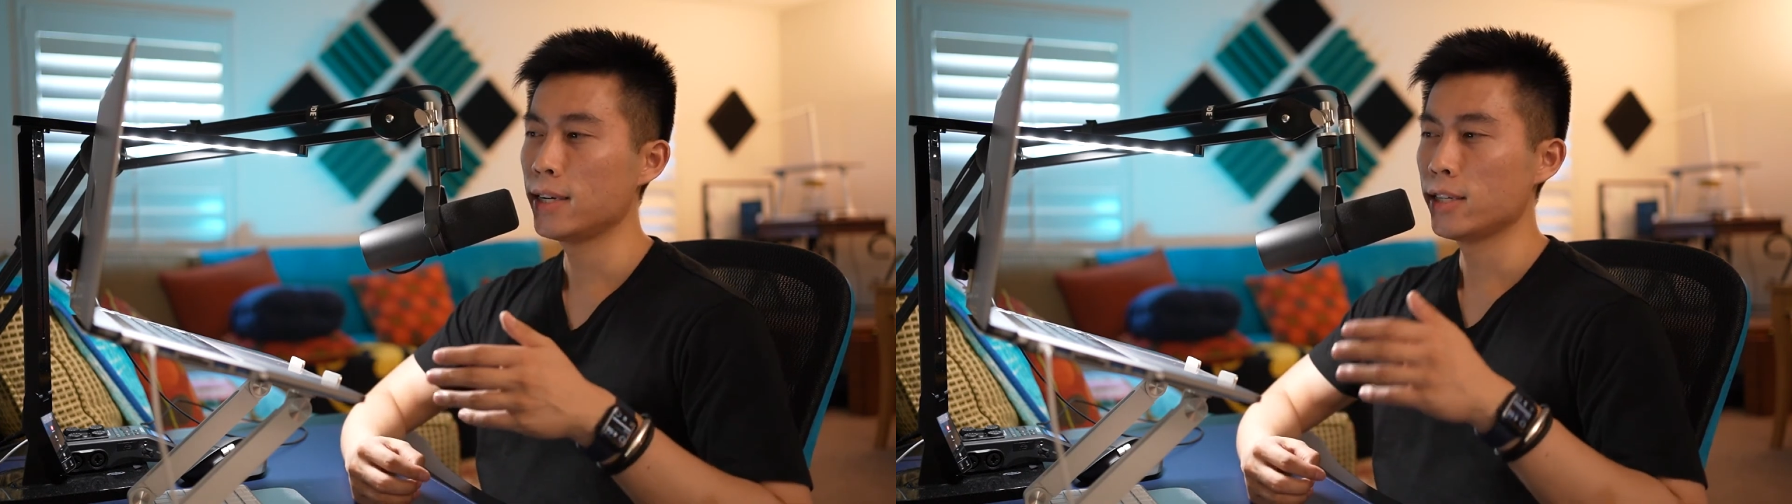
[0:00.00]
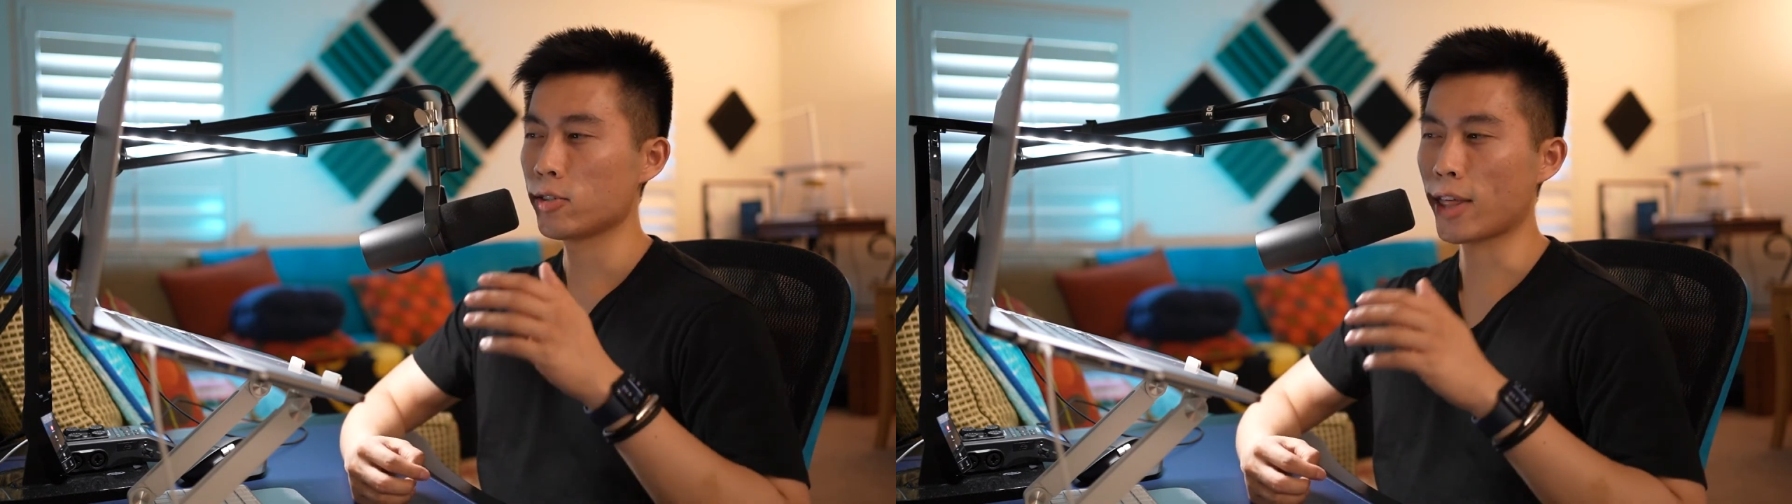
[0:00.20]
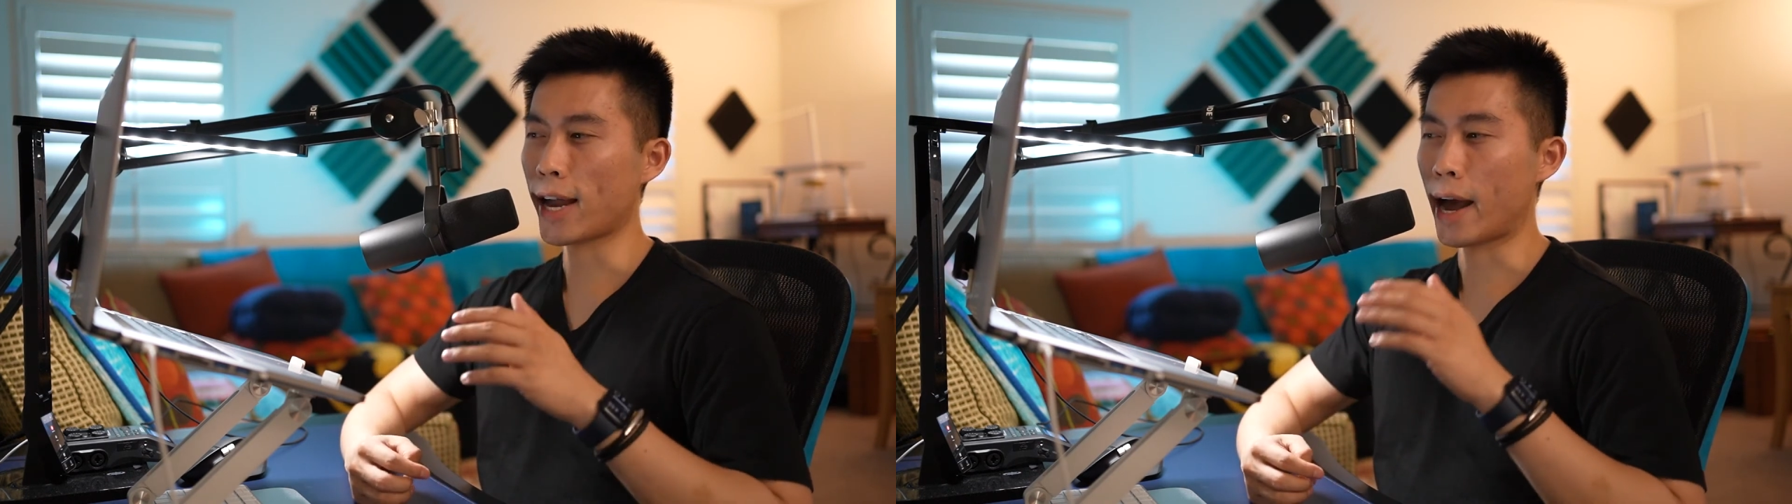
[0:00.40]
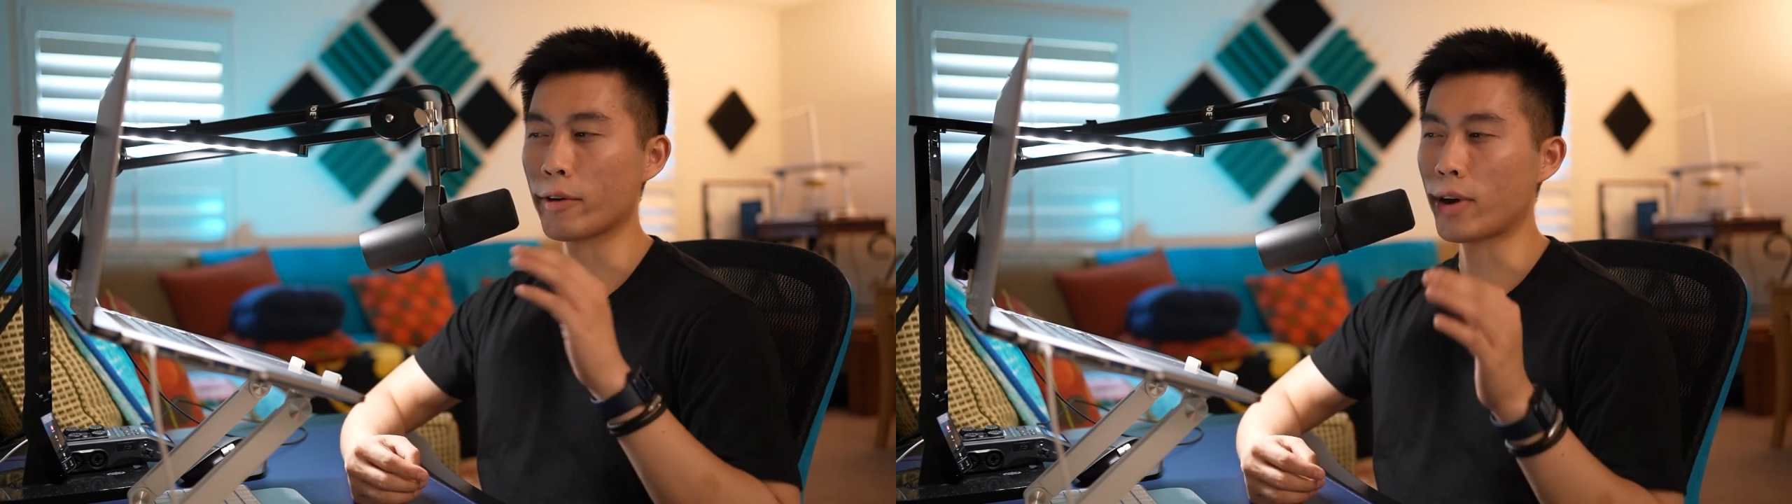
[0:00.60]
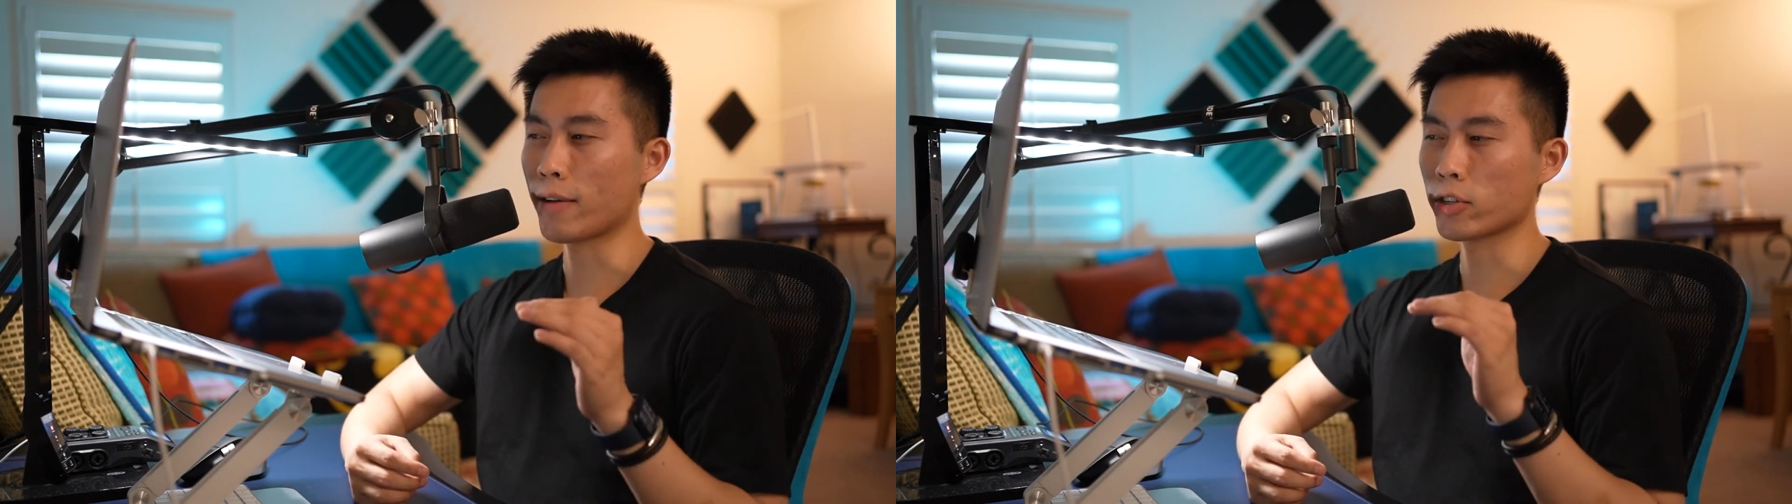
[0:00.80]
so that I
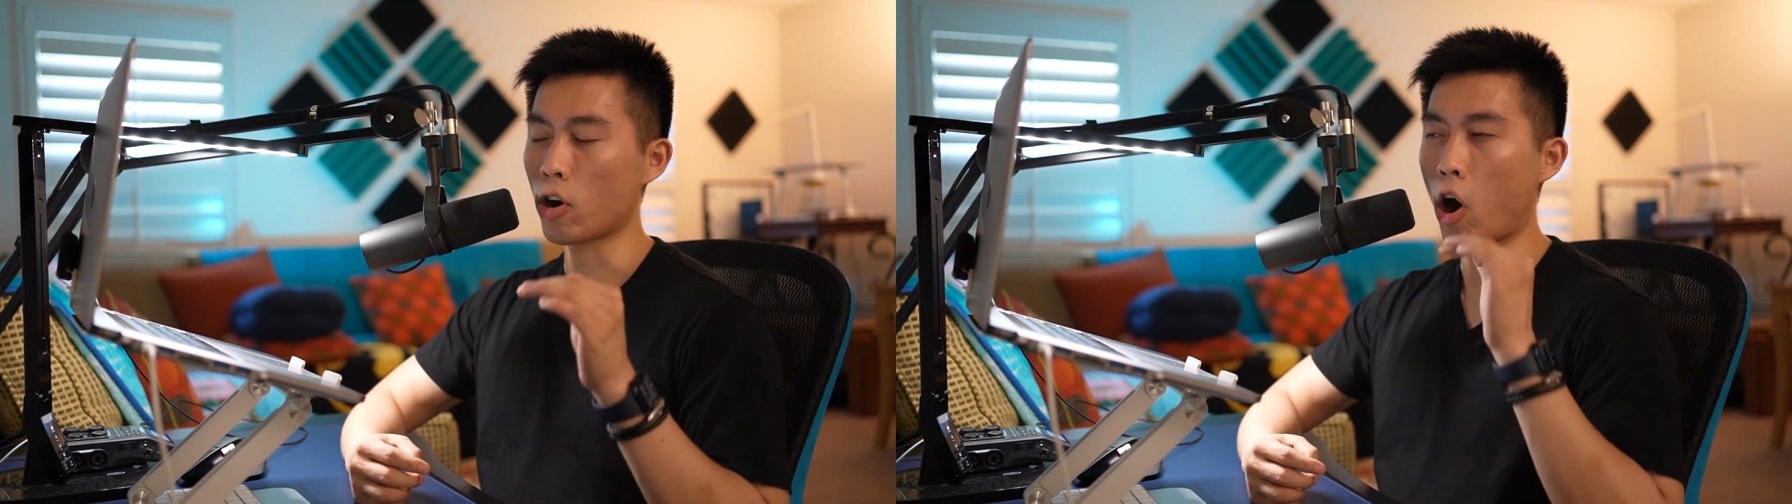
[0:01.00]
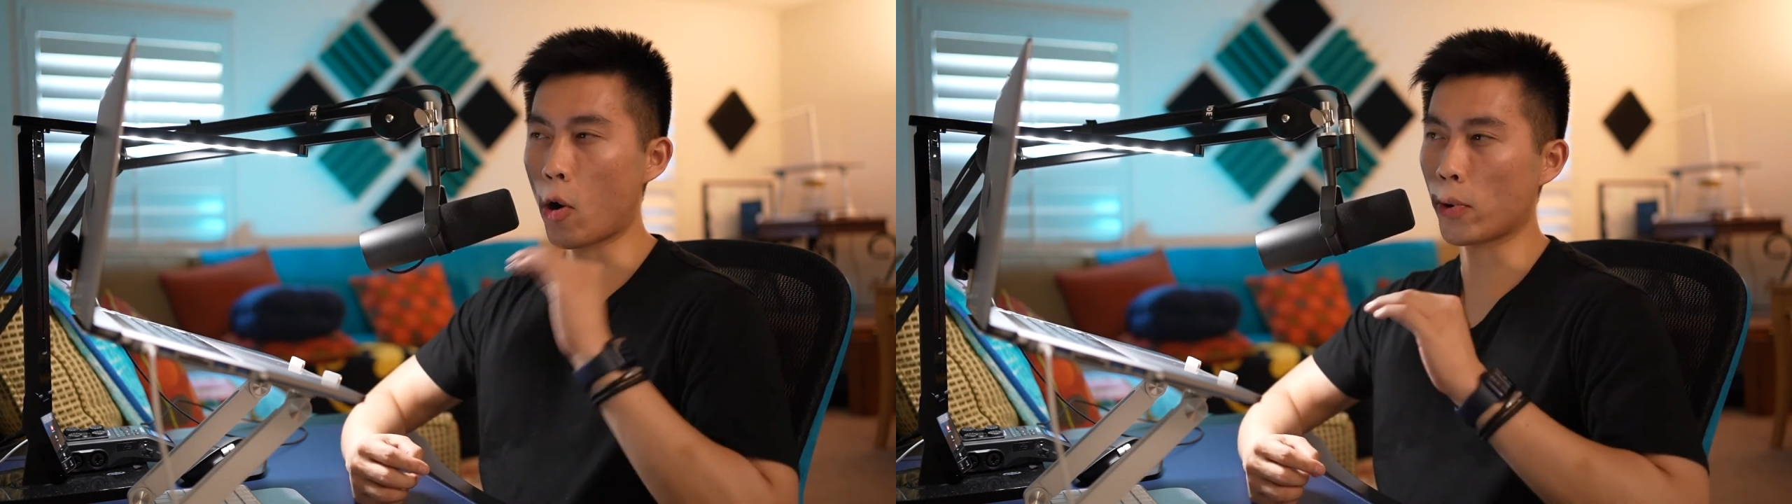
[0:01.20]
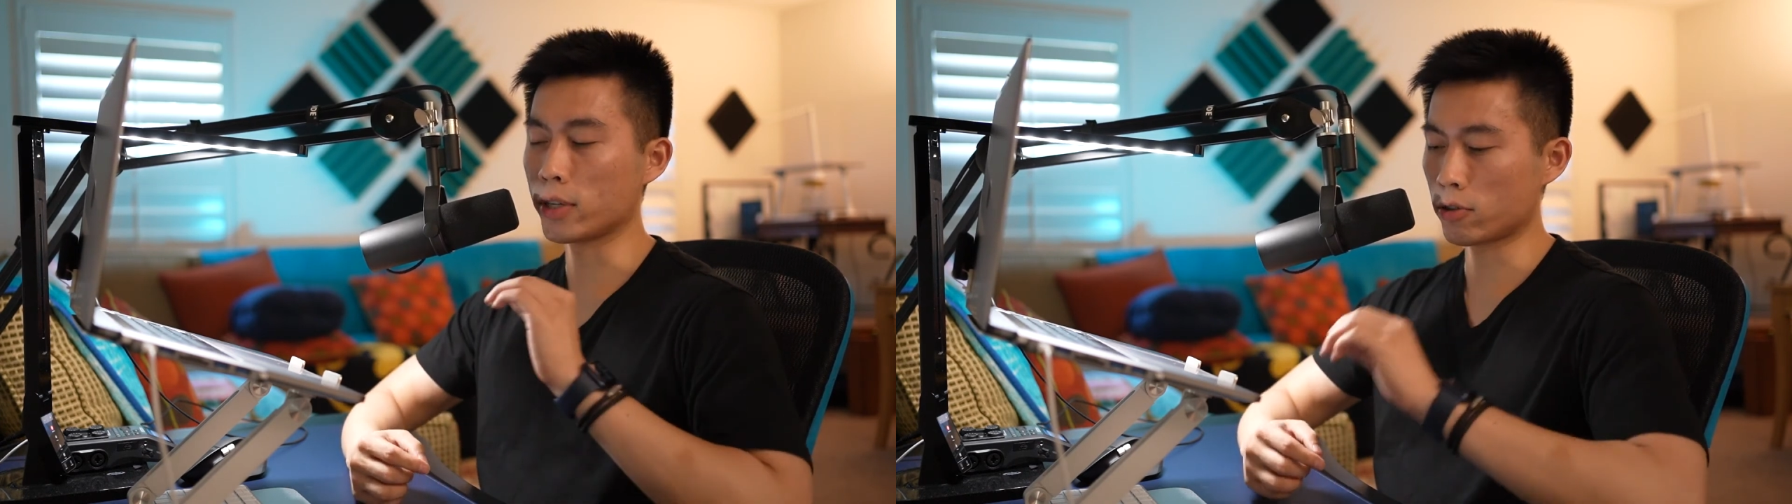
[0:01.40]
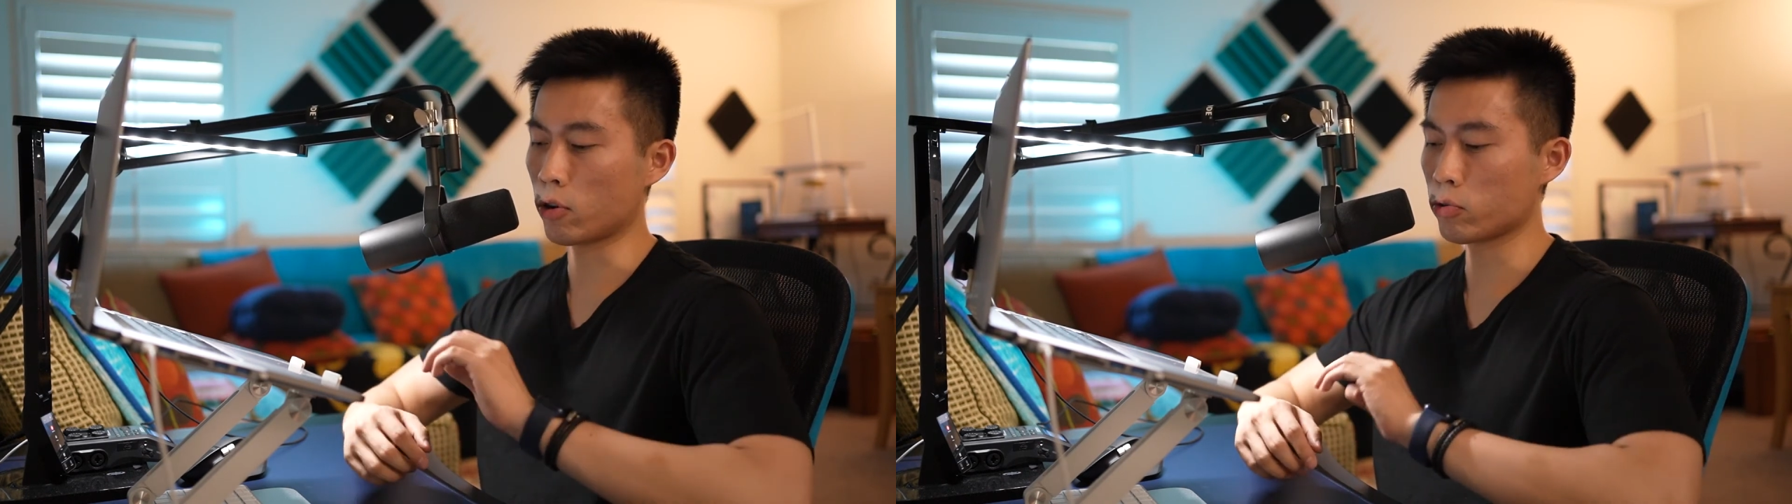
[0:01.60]
don't have to always go